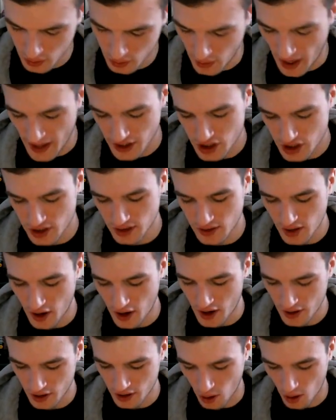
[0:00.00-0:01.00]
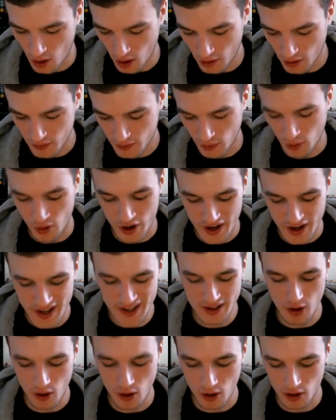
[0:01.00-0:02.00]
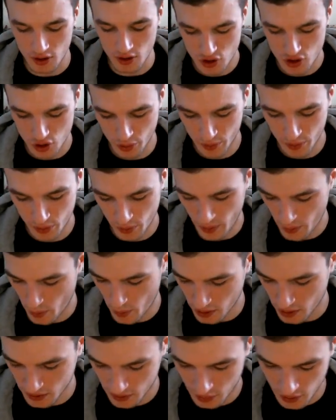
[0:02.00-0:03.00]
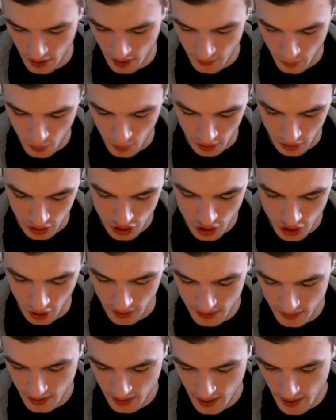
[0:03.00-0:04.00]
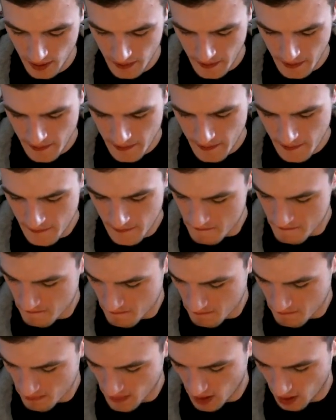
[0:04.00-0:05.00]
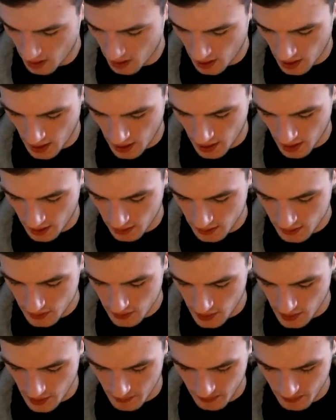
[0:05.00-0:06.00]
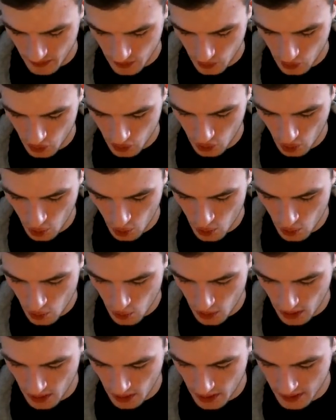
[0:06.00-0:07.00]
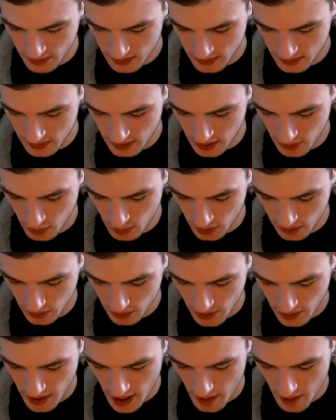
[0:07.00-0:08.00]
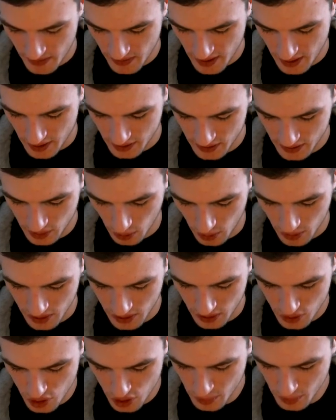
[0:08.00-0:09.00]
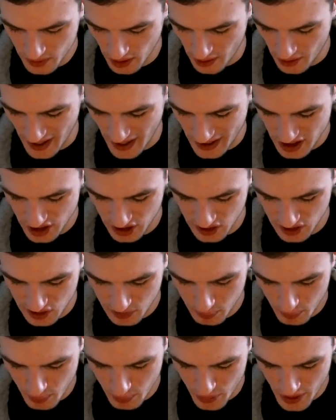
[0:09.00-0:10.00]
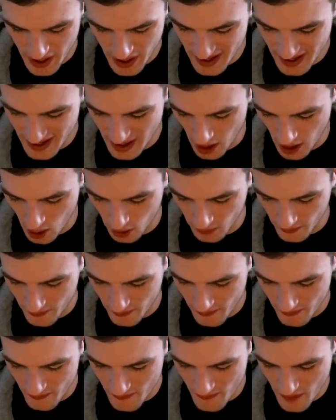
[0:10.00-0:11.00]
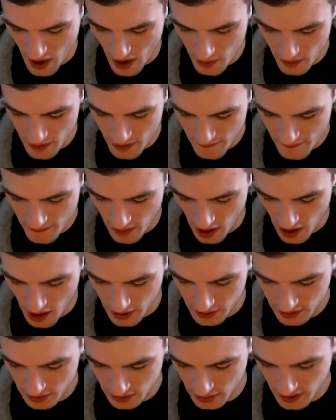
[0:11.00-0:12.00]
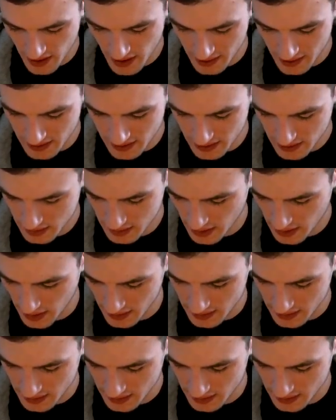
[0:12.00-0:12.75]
to actually target all of or hit all the troops with one shot. And yeah, so let's see what's gonna happen there. So the troops are actually spreading out very far, so that's